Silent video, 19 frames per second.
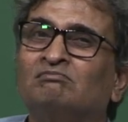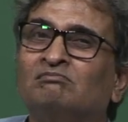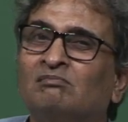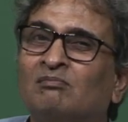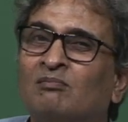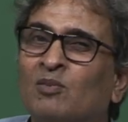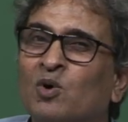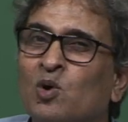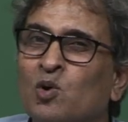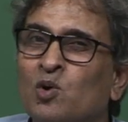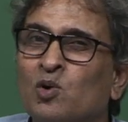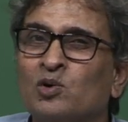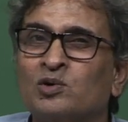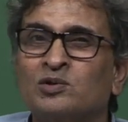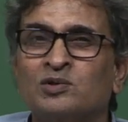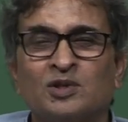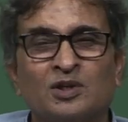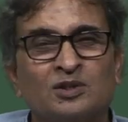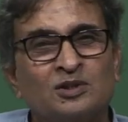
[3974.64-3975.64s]
more
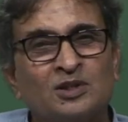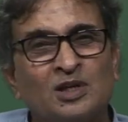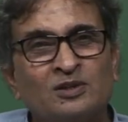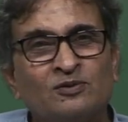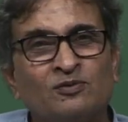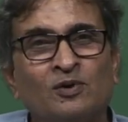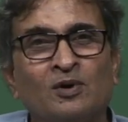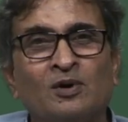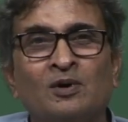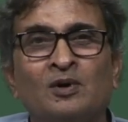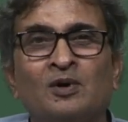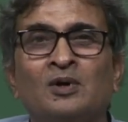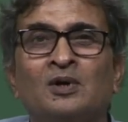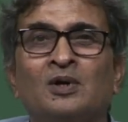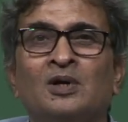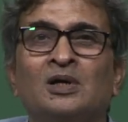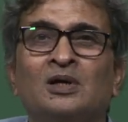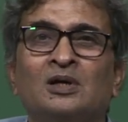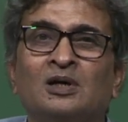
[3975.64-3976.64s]
successful
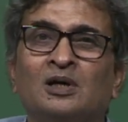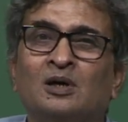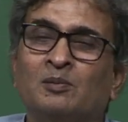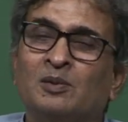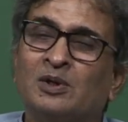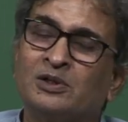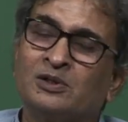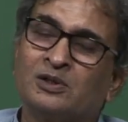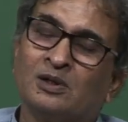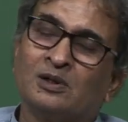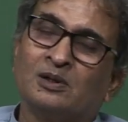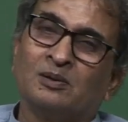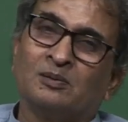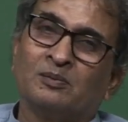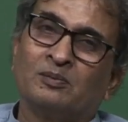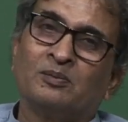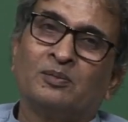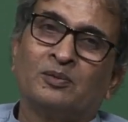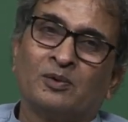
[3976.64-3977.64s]
commercial
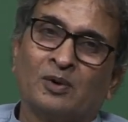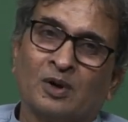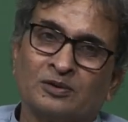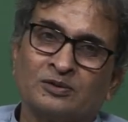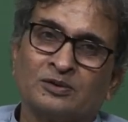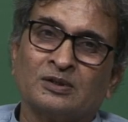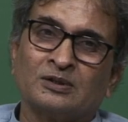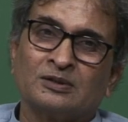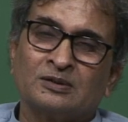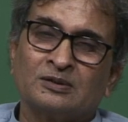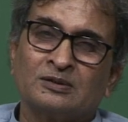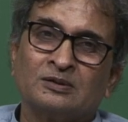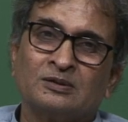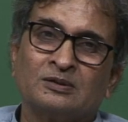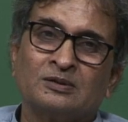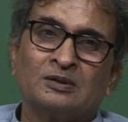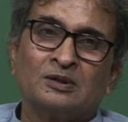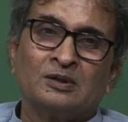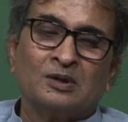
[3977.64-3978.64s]
process.
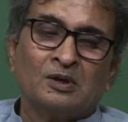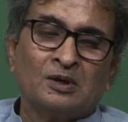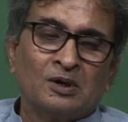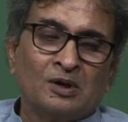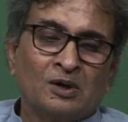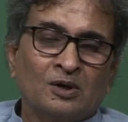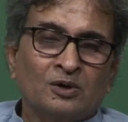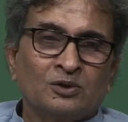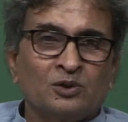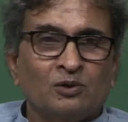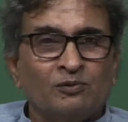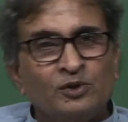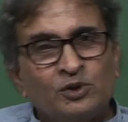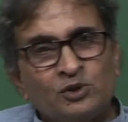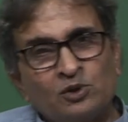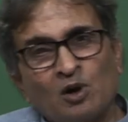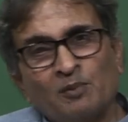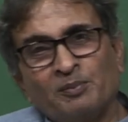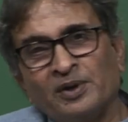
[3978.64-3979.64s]
So, we
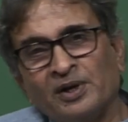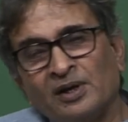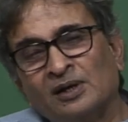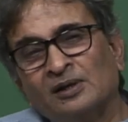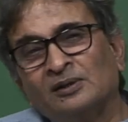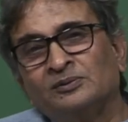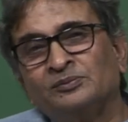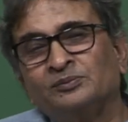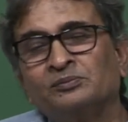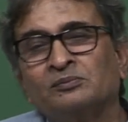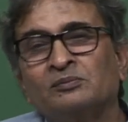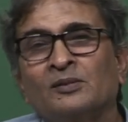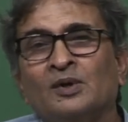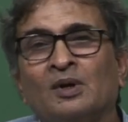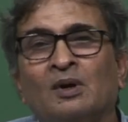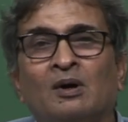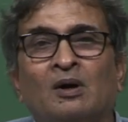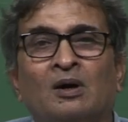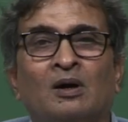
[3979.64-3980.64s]
stop here,
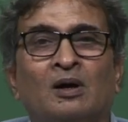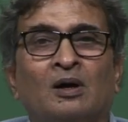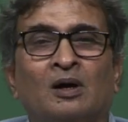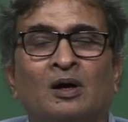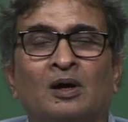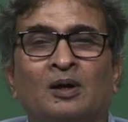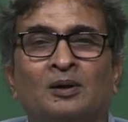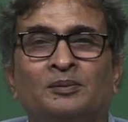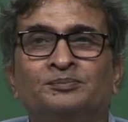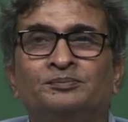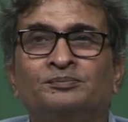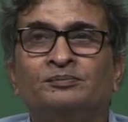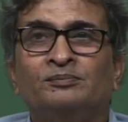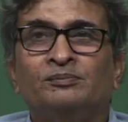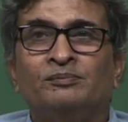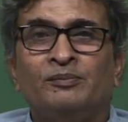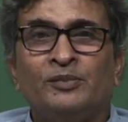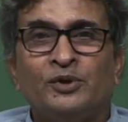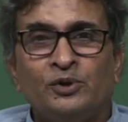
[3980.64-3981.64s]
uh,
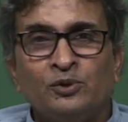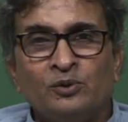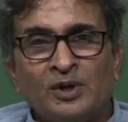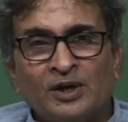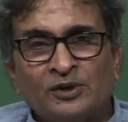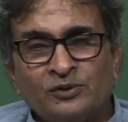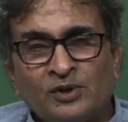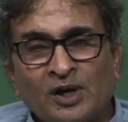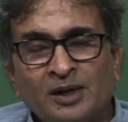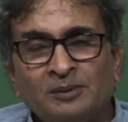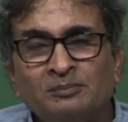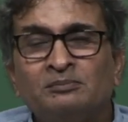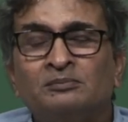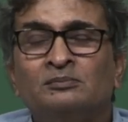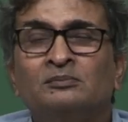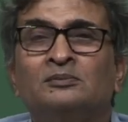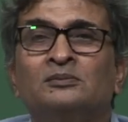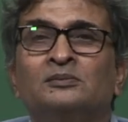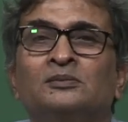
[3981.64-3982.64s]
meet you next time
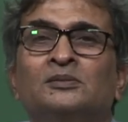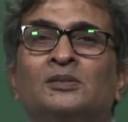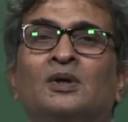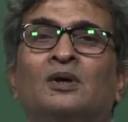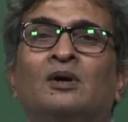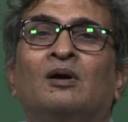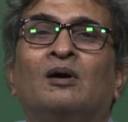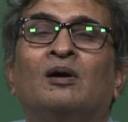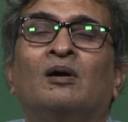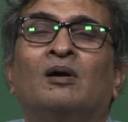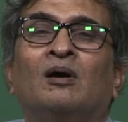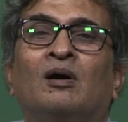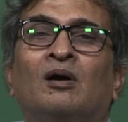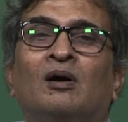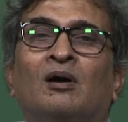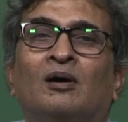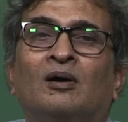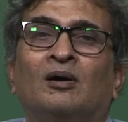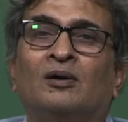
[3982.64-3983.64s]

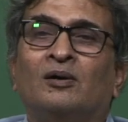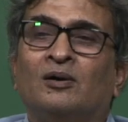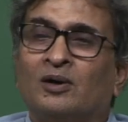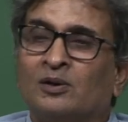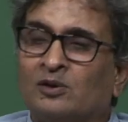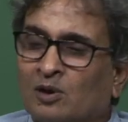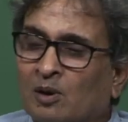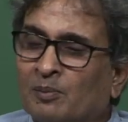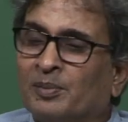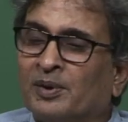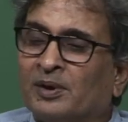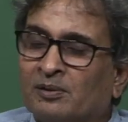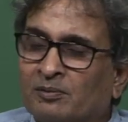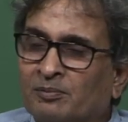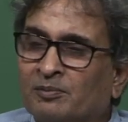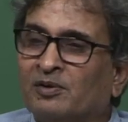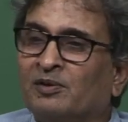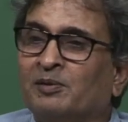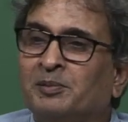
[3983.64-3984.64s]
uh, on a topic
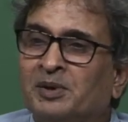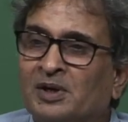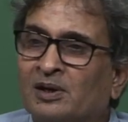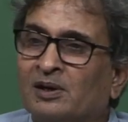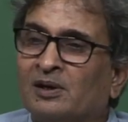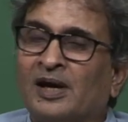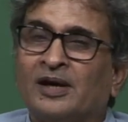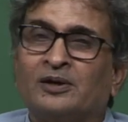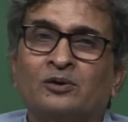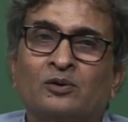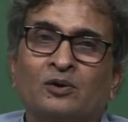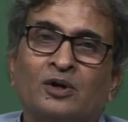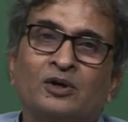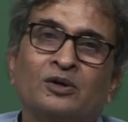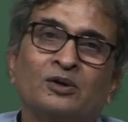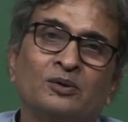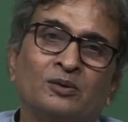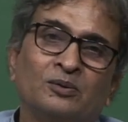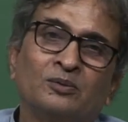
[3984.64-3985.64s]
where we like to
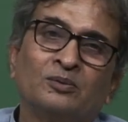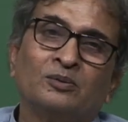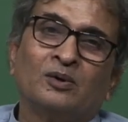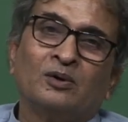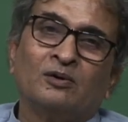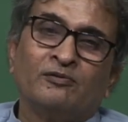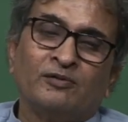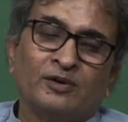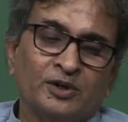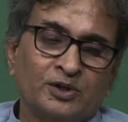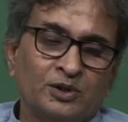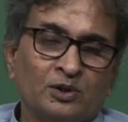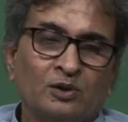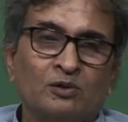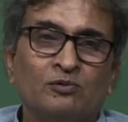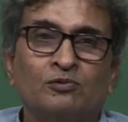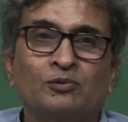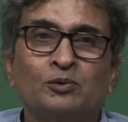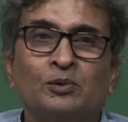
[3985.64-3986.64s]
continue on finishing
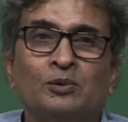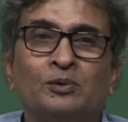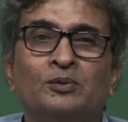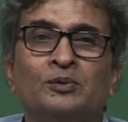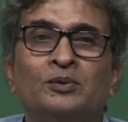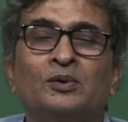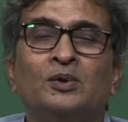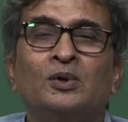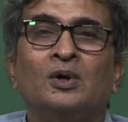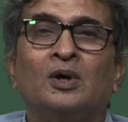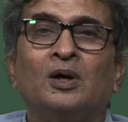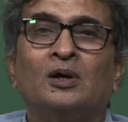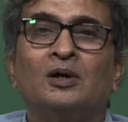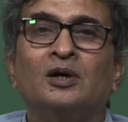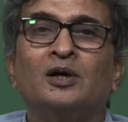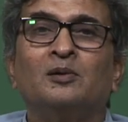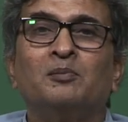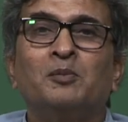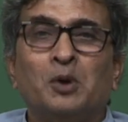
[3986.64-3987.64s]
of wool a
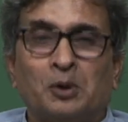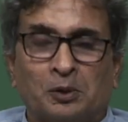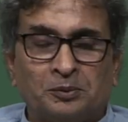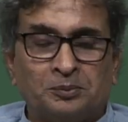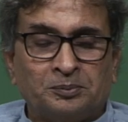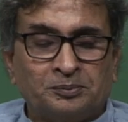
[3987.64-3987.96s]
little more.